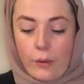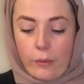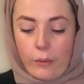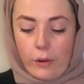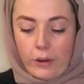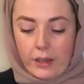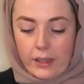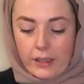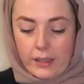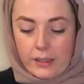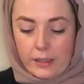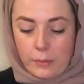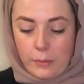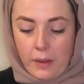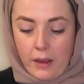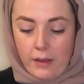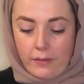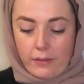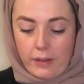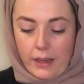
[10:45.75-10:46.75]
What is
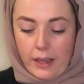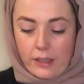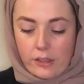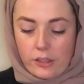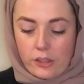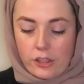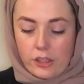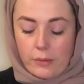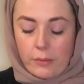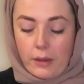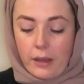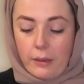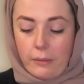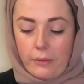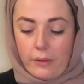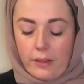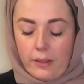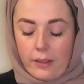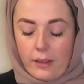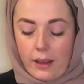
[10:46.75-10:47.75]
my relationship like
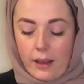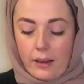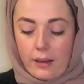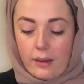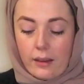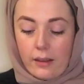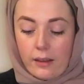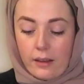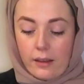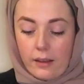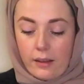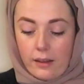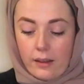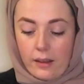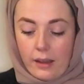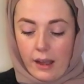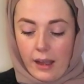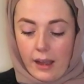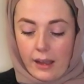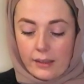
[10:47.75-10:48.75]
with
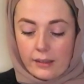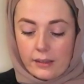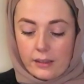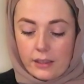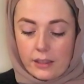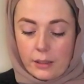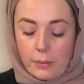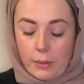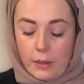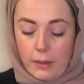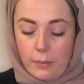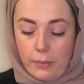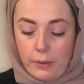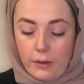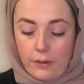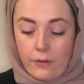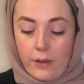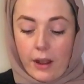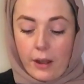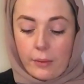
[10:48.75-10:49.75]
Allah and the
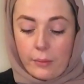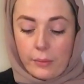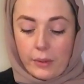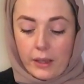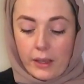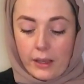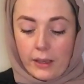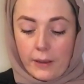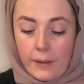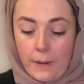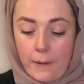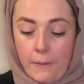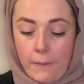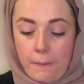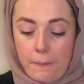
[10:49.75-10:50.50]
people around me?